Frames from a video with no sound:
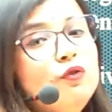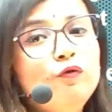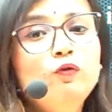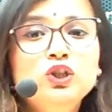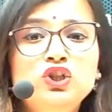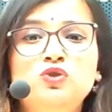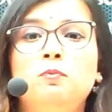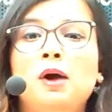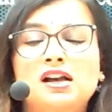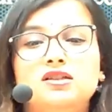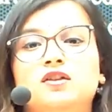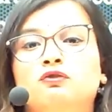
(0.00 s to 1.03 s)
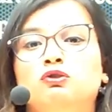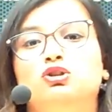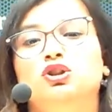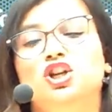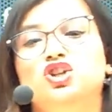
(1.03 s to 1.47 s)
of which passive
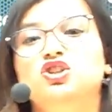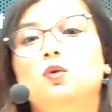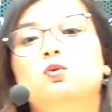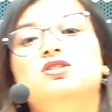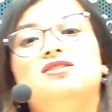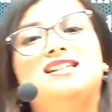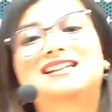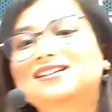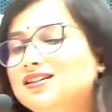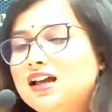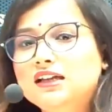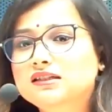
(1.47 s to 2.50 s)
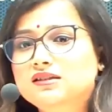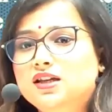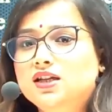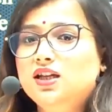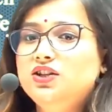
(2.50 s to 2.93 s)
euthanasia was legalized
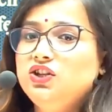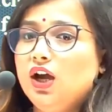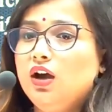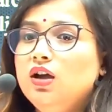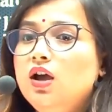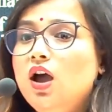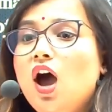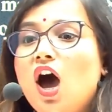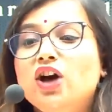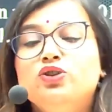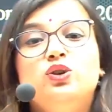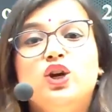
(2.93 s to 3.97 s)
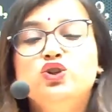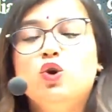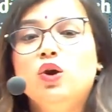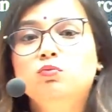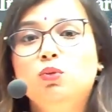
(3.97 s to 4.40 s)
in India. Aruna
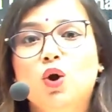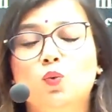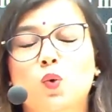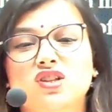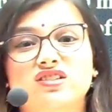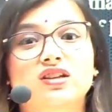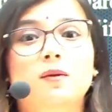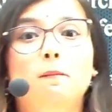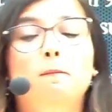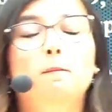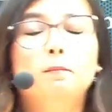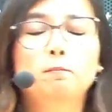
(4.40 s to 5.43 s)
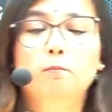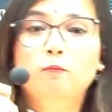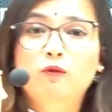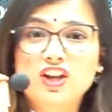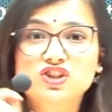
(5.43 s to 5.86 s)
Schonborg was in a
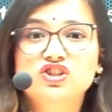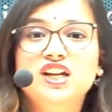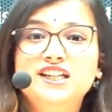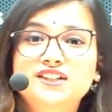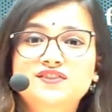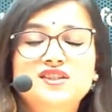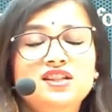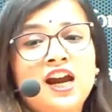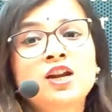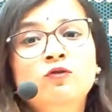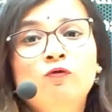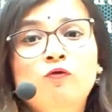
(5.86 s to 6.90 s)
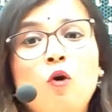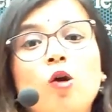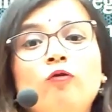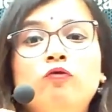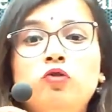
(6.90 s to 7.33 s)
vegetative state
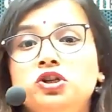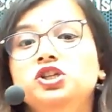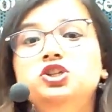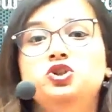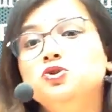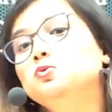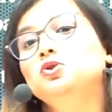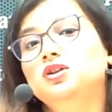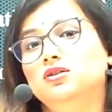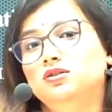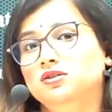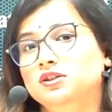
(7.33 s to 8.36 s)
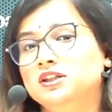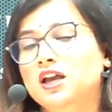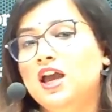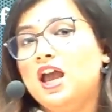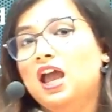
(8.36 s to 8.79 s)
for 42 years.
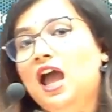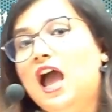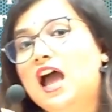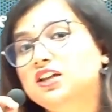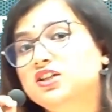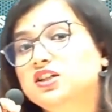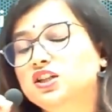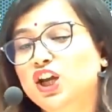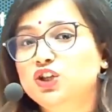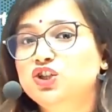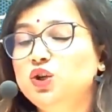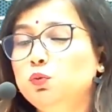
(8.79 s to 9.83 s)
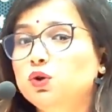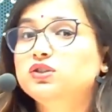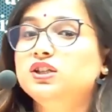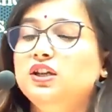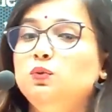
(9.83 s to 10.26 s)
And she
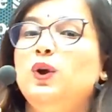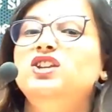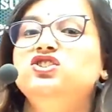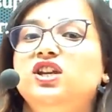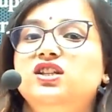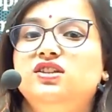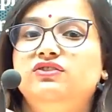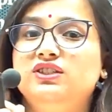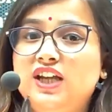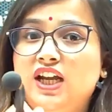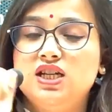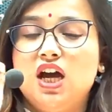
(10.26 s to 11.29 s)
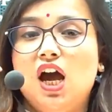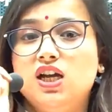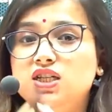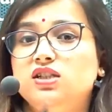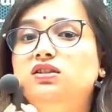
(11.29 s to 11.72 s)
was in vegetative state
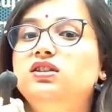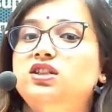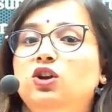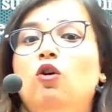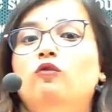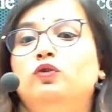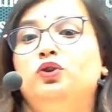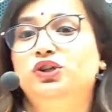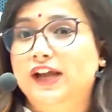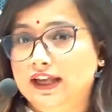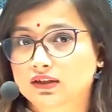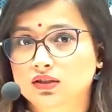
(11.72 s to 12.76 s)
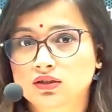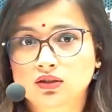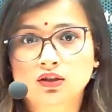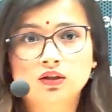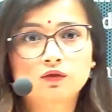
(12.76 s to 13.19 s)
until the day of her death,
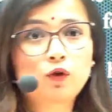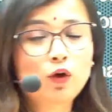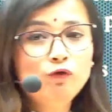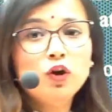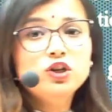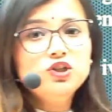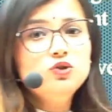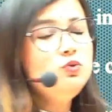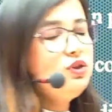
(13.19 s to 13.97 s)
for 42